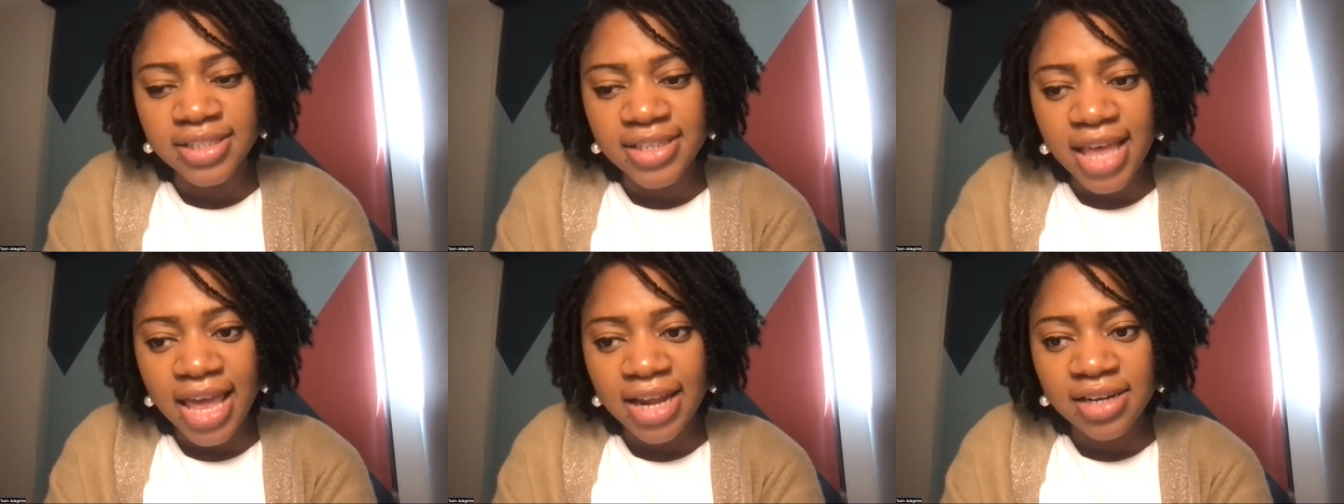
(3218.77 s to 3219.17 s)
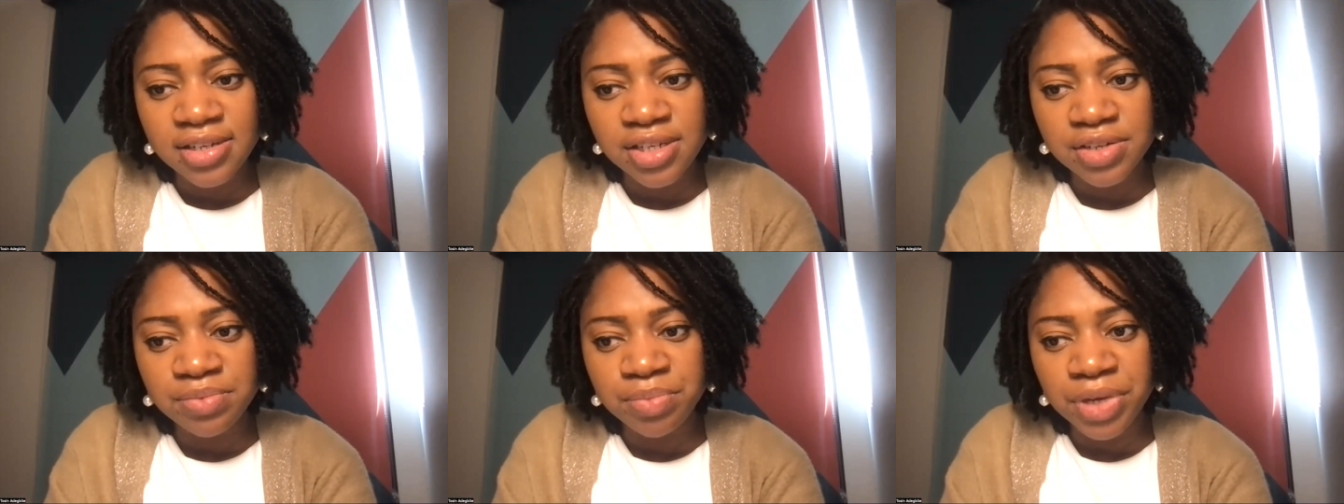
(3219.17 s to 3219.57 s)

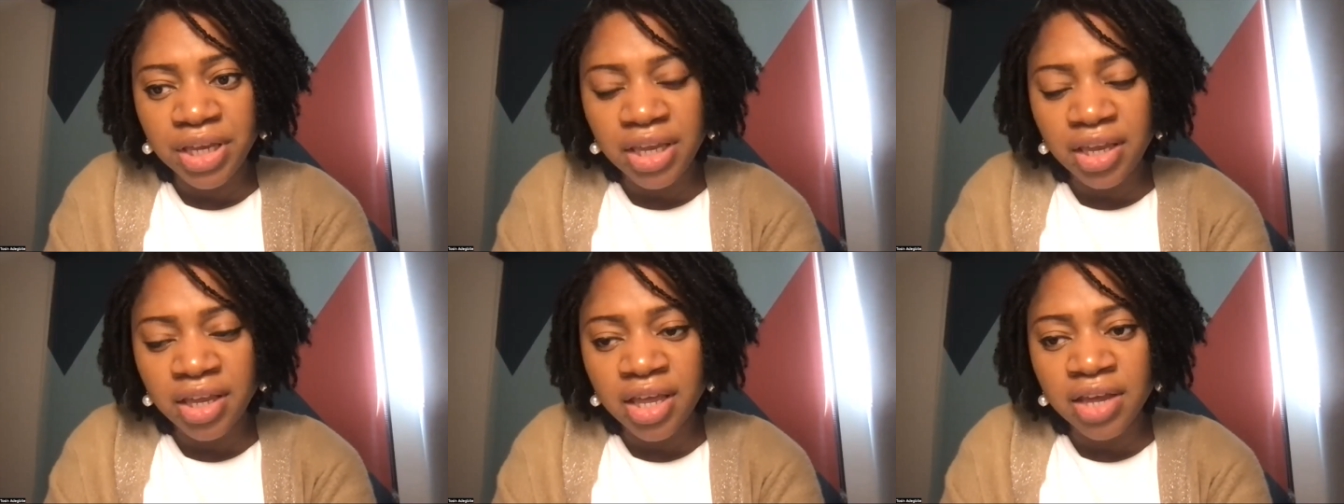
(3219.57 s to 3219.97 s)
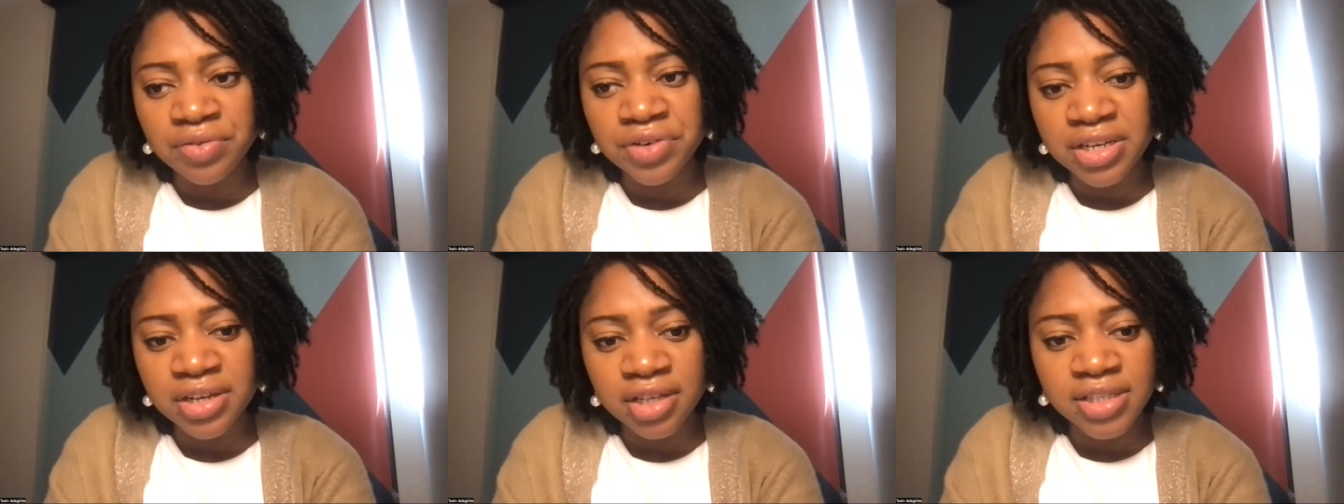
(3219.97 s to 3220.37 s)
send me a
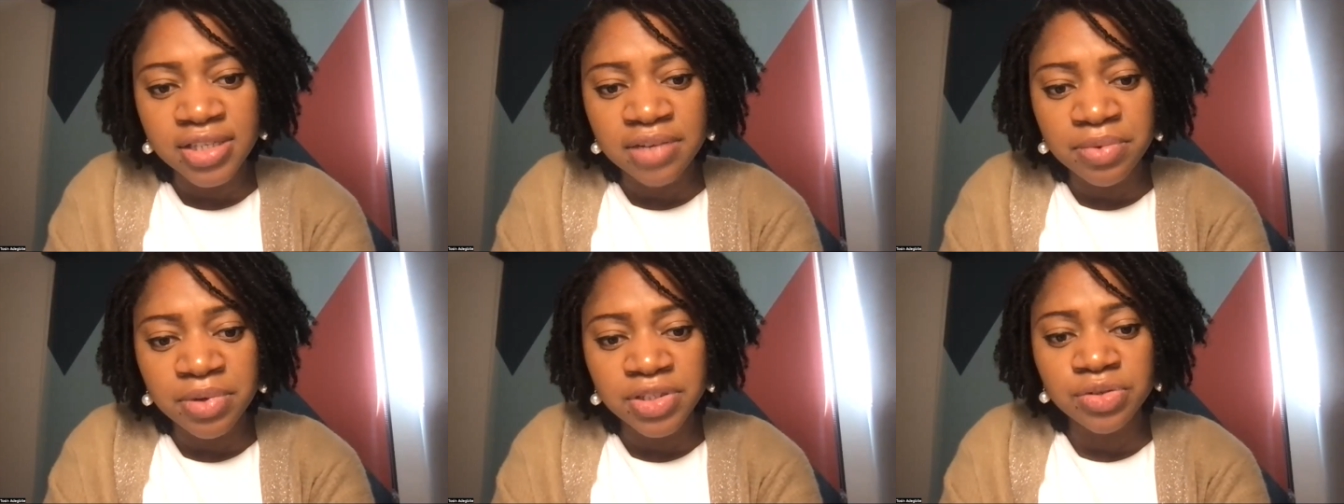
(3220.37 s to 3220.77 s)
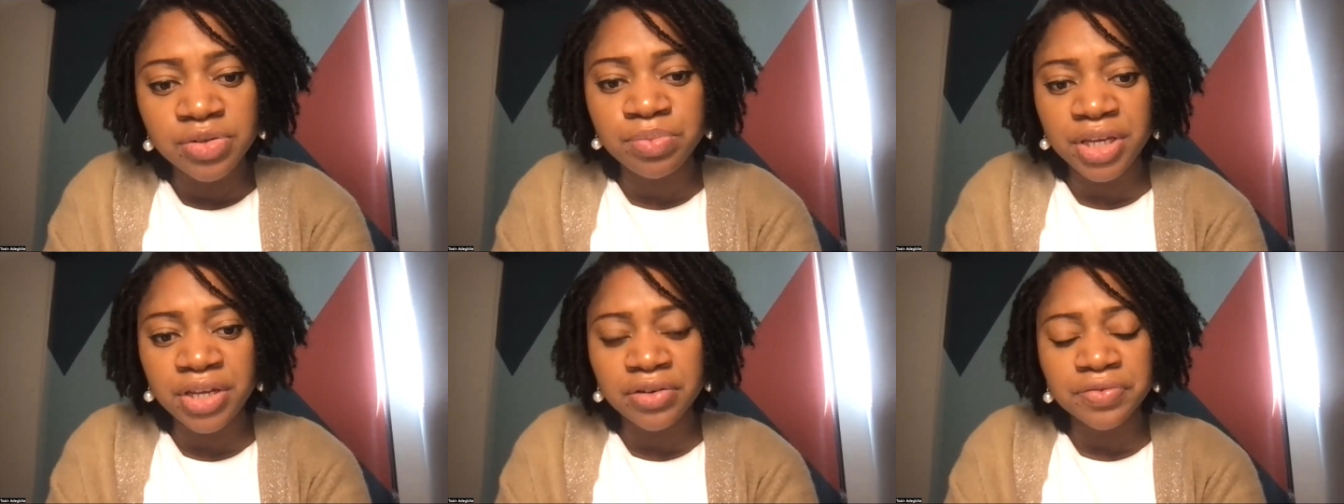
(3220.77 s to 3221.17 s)
re- send to
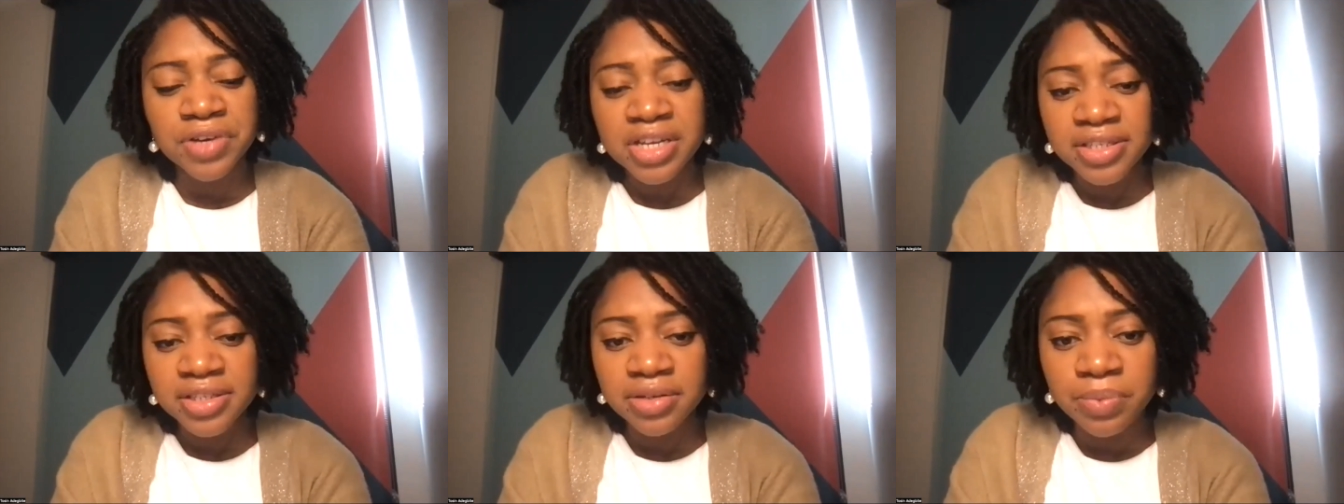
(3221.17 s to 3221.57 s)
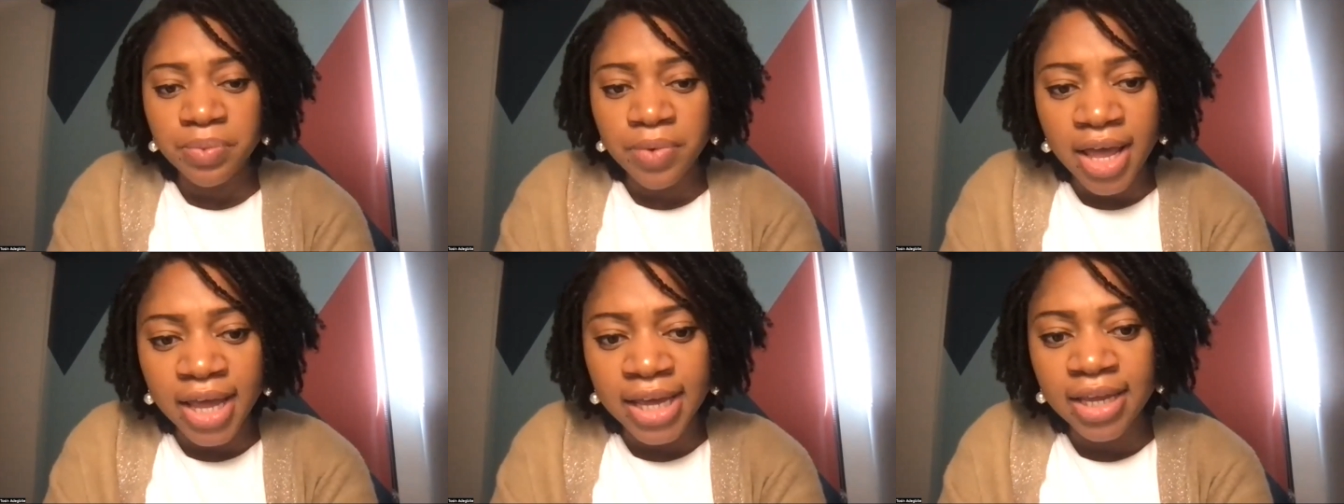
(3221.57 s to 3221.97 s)
me a reason
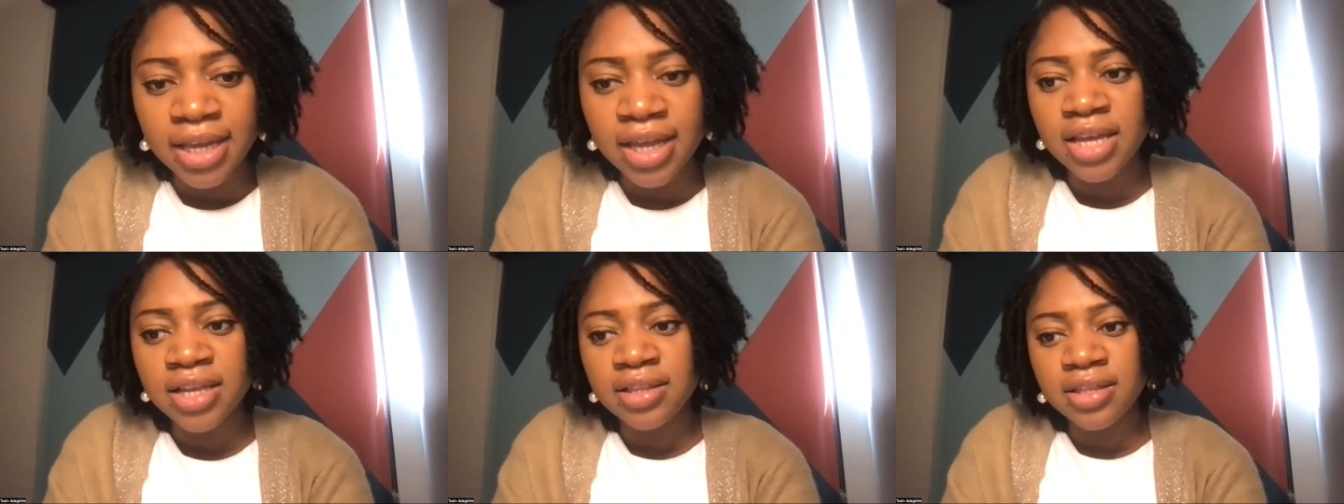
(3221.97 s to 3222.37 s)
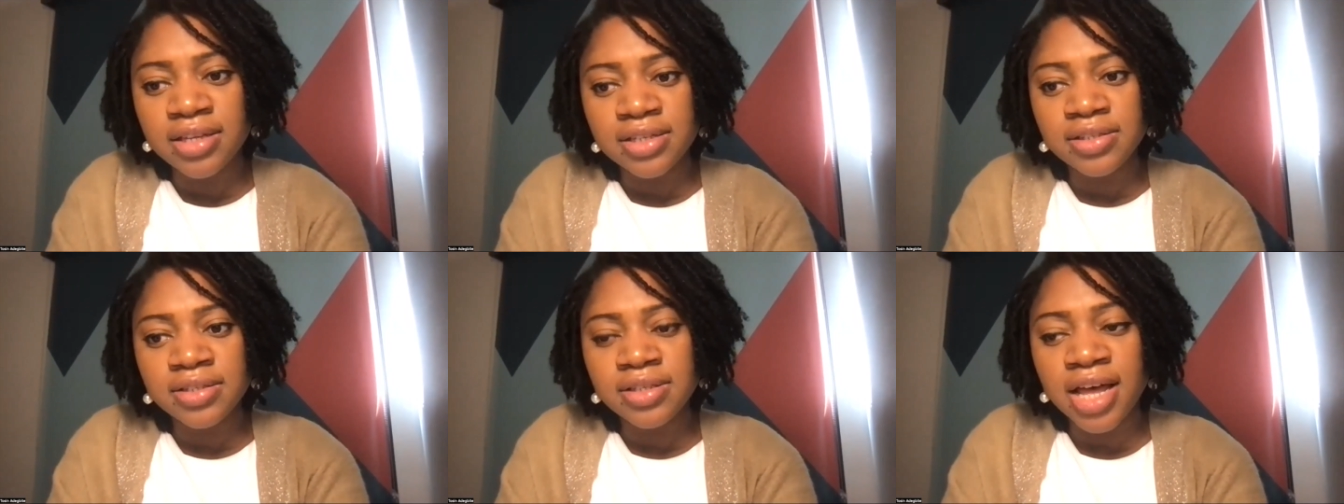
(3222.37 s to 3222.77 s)
why
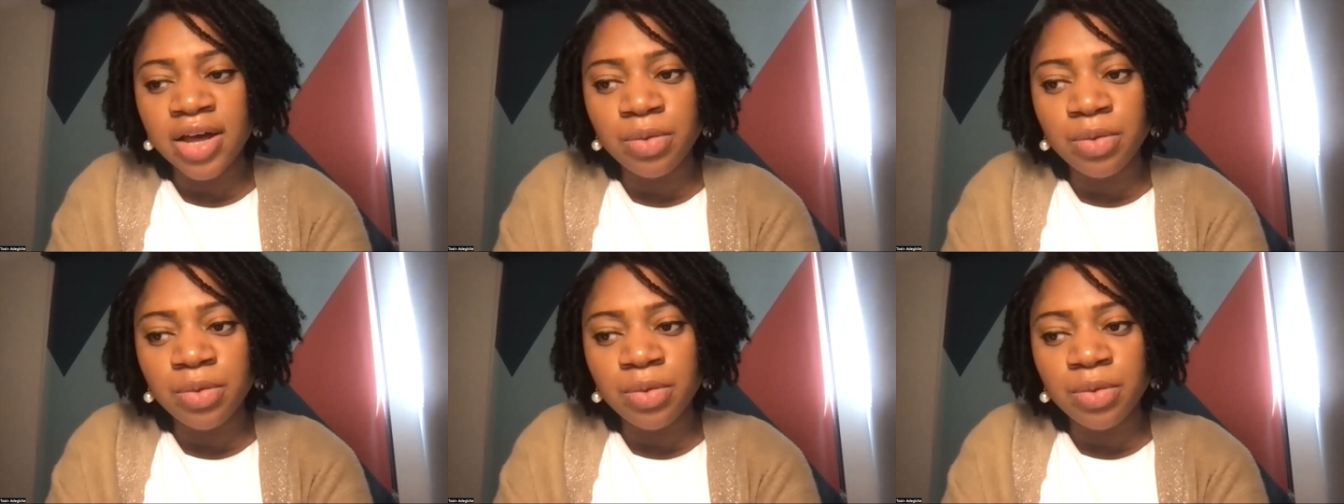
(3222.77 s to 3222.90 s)
this uh,